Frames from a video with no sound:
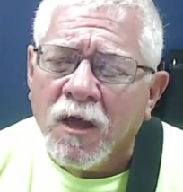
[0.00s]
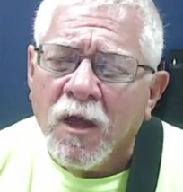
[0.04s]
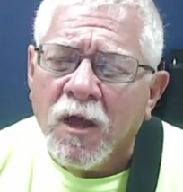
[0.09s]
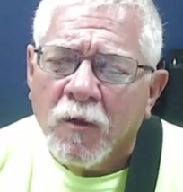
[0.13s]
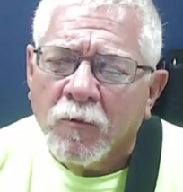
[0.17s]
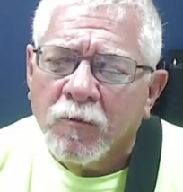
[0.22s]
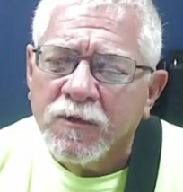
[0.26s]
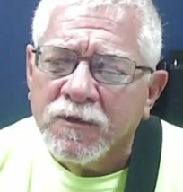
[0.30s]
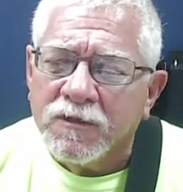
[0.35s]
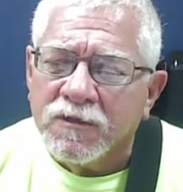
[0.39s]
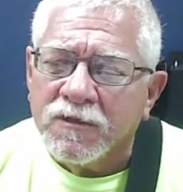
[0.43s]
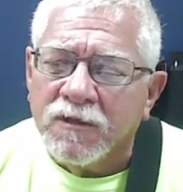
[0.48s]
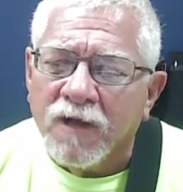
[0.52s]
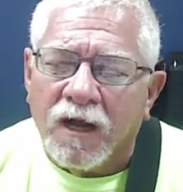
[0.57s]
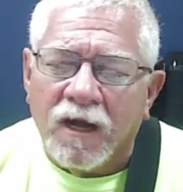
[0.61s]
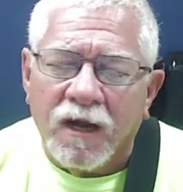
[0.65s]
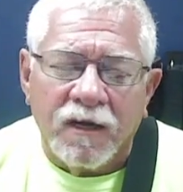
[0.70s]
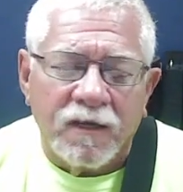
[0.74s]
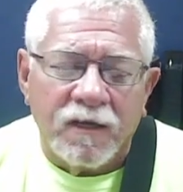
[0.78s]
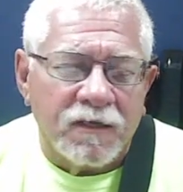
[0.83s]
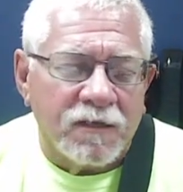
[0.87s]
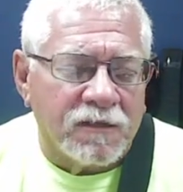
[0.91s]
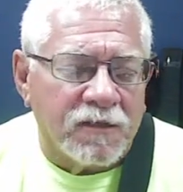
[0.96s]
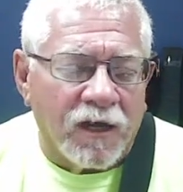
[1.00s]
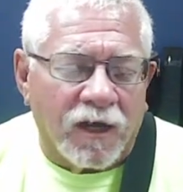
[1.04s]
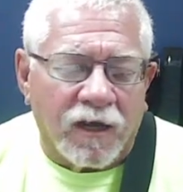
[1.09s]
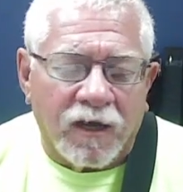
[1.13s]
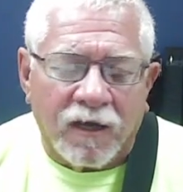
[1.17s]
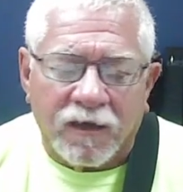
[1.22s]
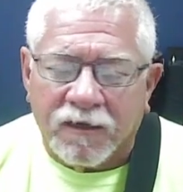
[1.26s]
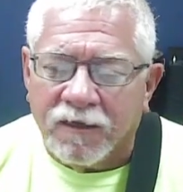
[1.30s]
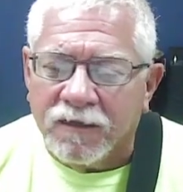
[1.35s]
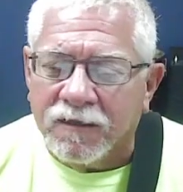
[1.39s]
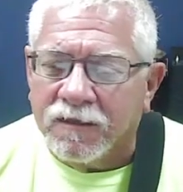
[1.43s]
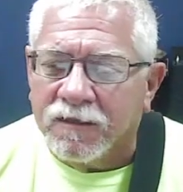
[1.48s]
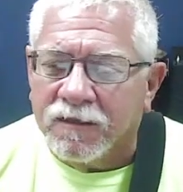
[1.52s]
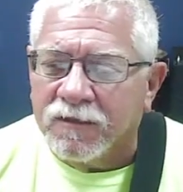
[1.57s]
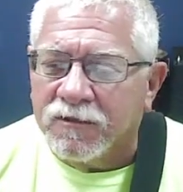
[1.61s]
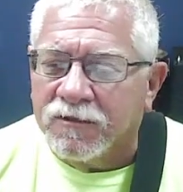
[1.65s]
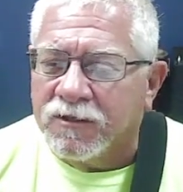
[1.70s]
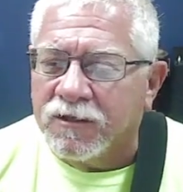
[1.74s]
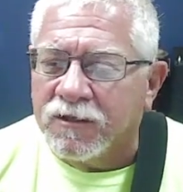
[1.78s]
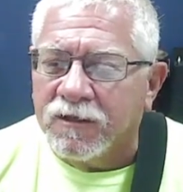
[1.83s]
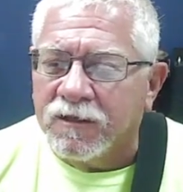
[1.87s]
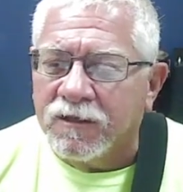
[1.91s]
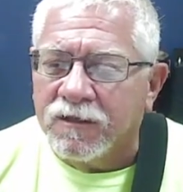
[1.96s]
We started talking to
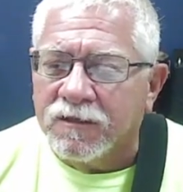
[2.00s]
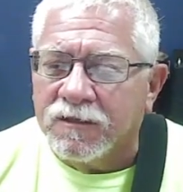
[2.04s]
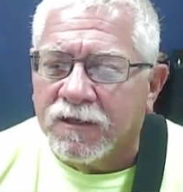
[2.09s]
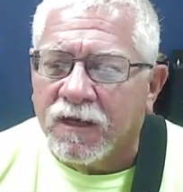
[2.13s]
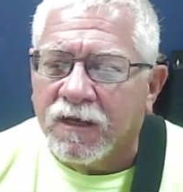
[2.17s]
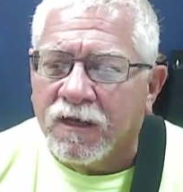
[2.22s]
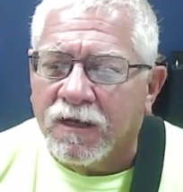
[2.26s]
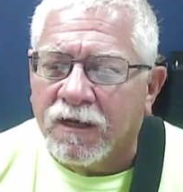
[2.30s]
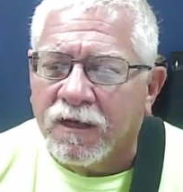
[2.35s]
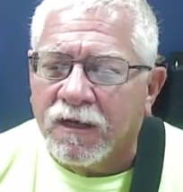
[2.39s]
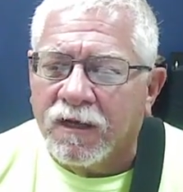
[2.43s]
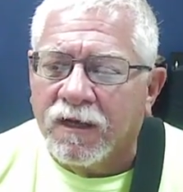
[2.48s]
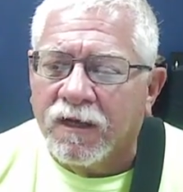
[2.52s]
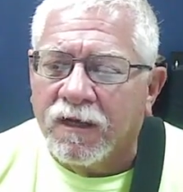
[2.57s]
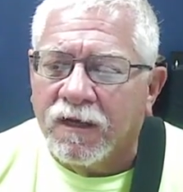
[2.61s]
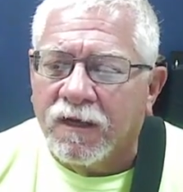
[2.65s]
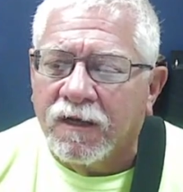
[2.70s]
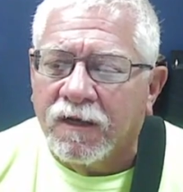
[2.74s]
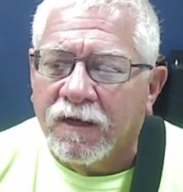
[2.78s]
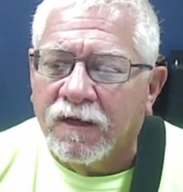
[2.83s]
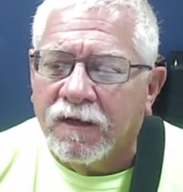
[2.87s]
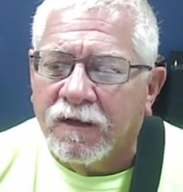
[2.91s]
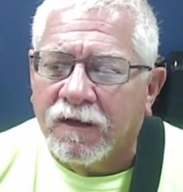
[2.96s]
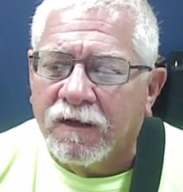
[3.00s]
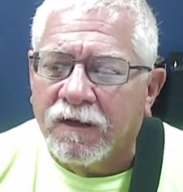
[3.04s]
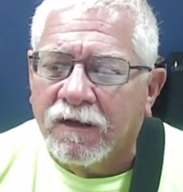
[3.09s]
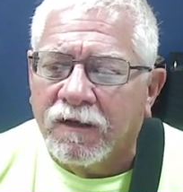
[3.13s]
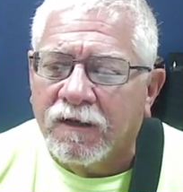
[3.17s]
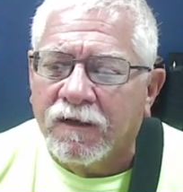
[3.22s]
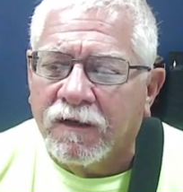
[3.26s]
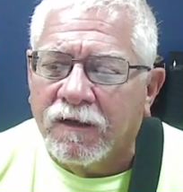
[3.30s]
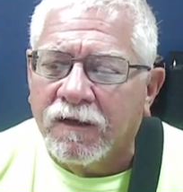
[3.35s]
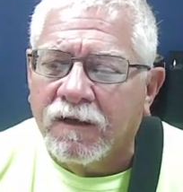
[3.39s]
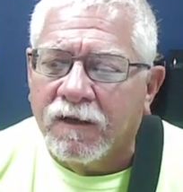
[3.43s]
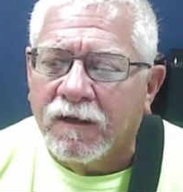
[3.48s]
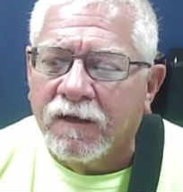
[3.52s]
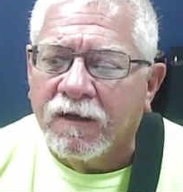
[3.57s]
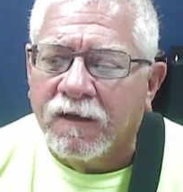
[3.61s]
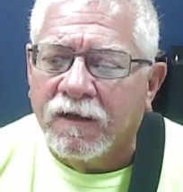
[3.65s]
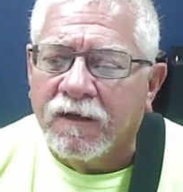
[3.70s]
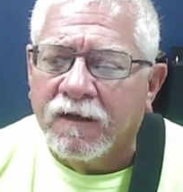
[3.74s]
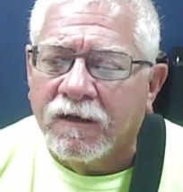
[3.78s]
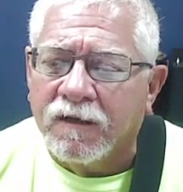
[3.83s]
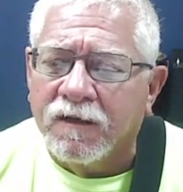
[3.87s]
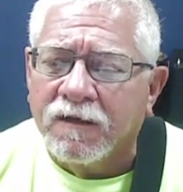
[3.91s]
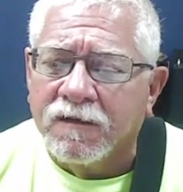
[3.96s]

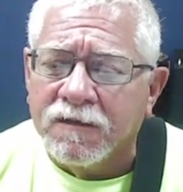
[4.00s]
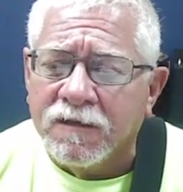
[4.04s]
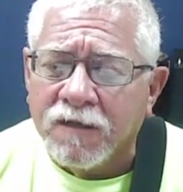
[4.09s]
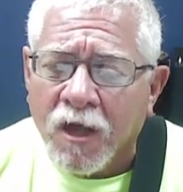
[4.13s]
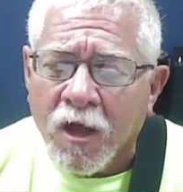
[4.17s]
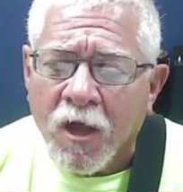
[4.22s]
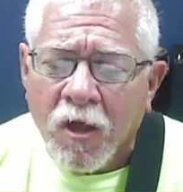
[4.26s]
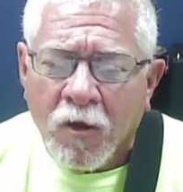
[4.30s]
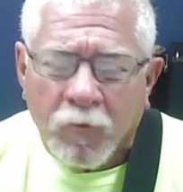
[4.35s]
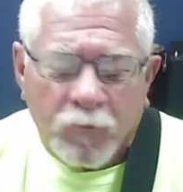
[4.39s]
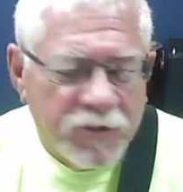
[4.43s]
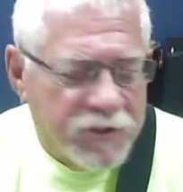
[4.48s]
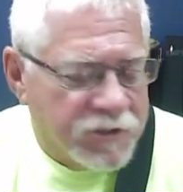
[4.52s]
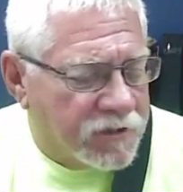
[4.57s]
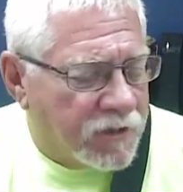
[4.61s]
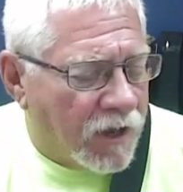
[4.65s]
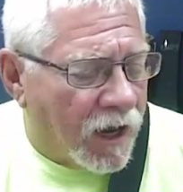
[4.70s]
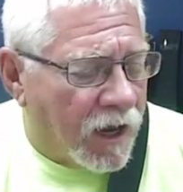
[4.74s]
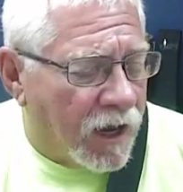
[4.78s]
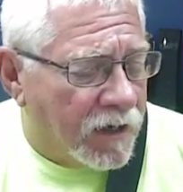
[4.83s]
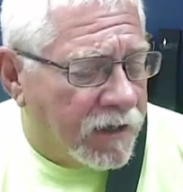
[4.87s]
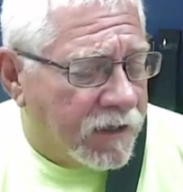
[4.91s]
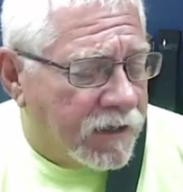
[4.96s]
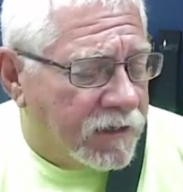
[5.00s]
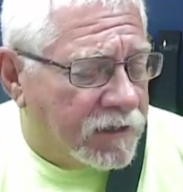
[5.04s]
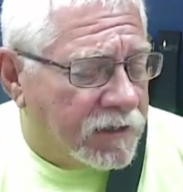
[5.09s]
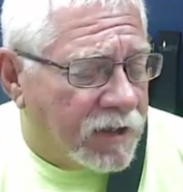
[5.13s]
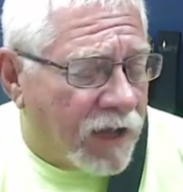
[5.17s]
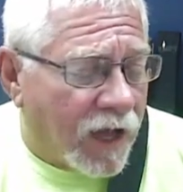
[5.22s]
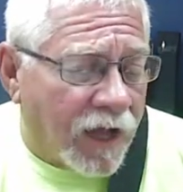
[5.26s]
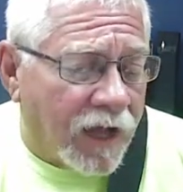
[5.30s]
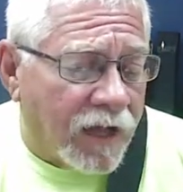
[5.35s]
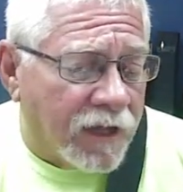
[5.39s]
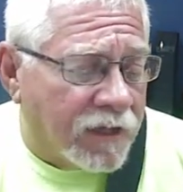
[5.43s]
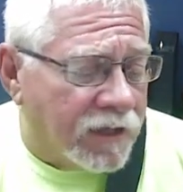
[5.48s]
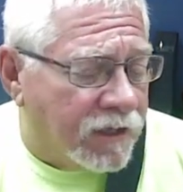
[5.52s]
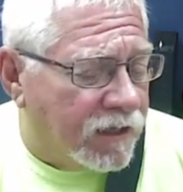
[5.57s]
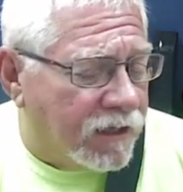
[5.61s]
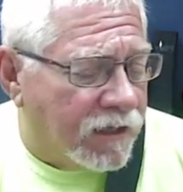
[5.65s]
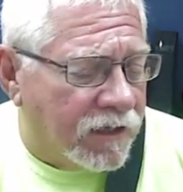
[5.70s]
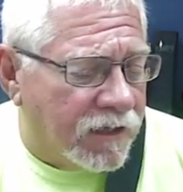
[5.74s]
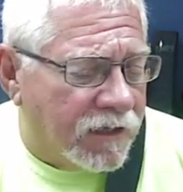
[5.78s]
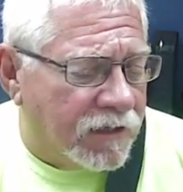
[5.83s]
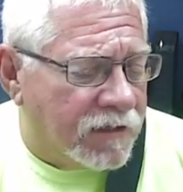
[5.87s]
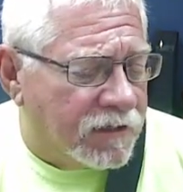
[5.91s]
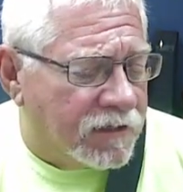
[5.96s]
Jesus. We started
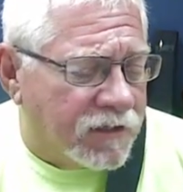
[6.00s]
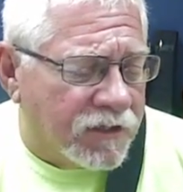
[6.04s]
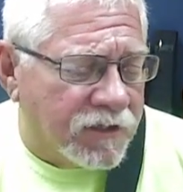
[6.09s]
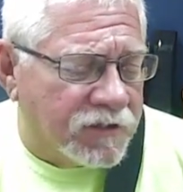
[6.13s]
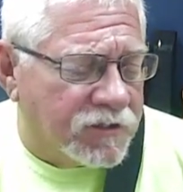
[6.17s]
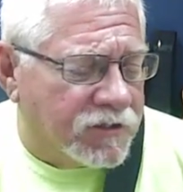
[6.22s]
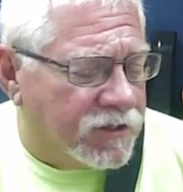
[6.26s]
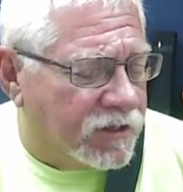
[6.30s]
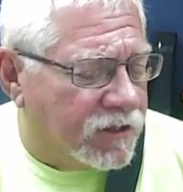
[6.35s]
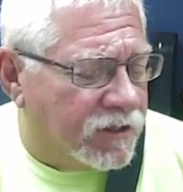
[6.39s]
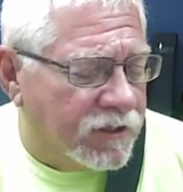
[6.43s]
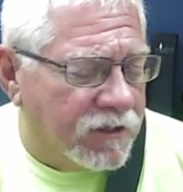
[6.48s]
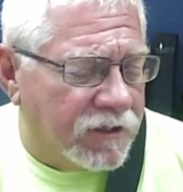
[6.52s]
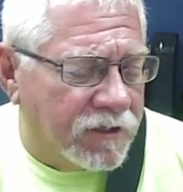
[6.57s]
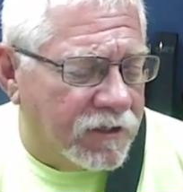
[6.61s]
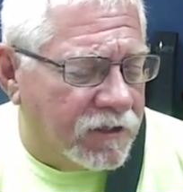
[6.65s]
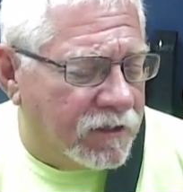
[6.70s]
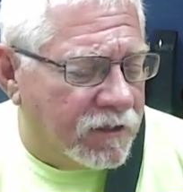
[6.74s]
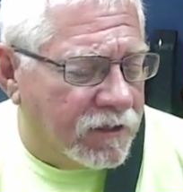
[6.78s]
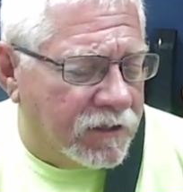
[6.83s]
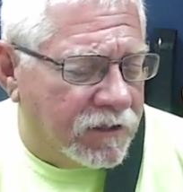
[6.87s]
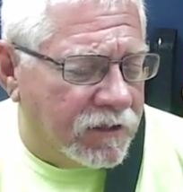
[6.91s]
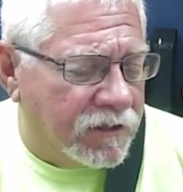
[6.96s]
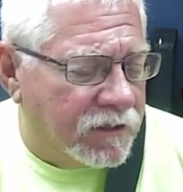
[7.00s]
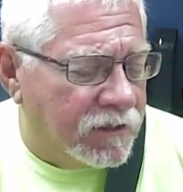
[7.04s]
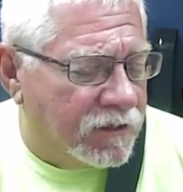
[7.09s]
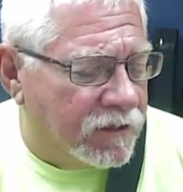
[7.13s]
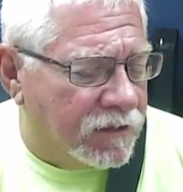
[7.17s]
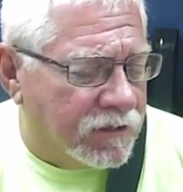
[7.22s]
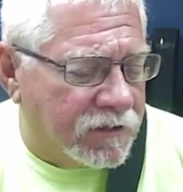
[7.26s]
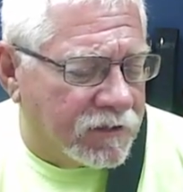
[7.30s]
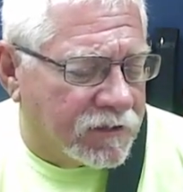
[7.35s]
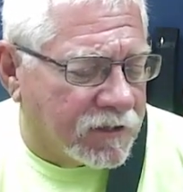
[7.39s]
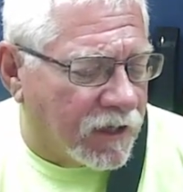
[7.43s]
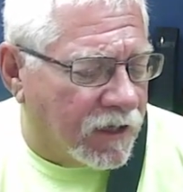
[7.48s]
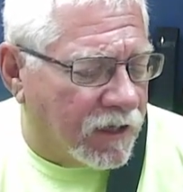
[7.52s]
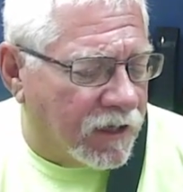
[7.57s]
talking to Jesus.